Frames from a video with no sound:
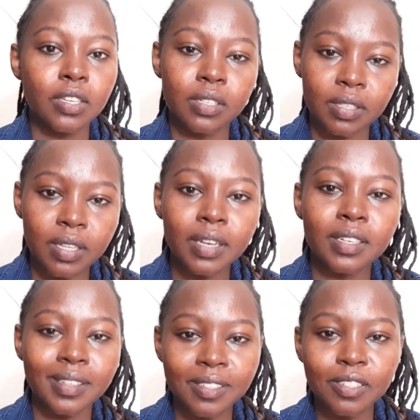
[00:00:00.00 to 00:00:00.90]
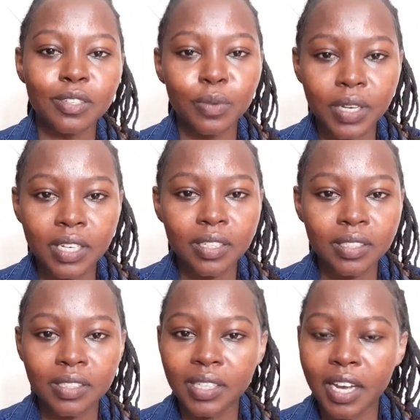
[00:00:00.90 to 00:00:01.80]
She said, yes, she will.
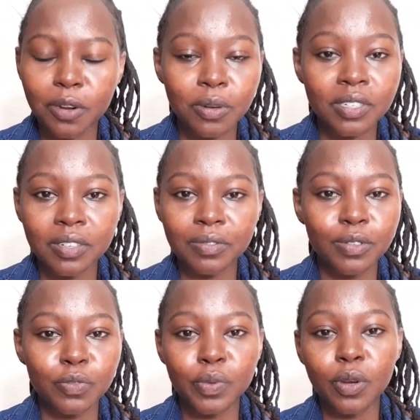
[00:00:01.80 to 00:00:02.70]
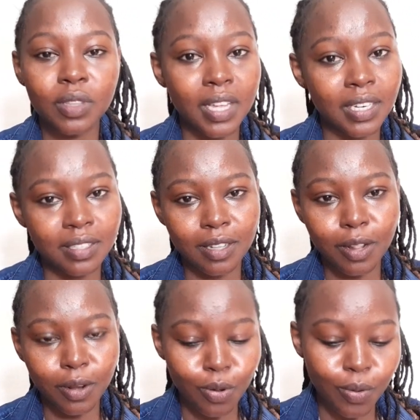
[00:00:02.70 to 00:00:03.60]
She cannot refuse, because that is
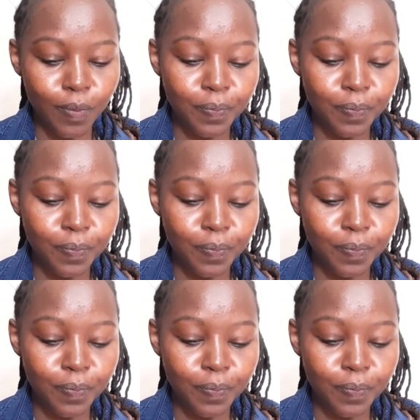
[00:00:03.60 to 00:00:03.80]
the law,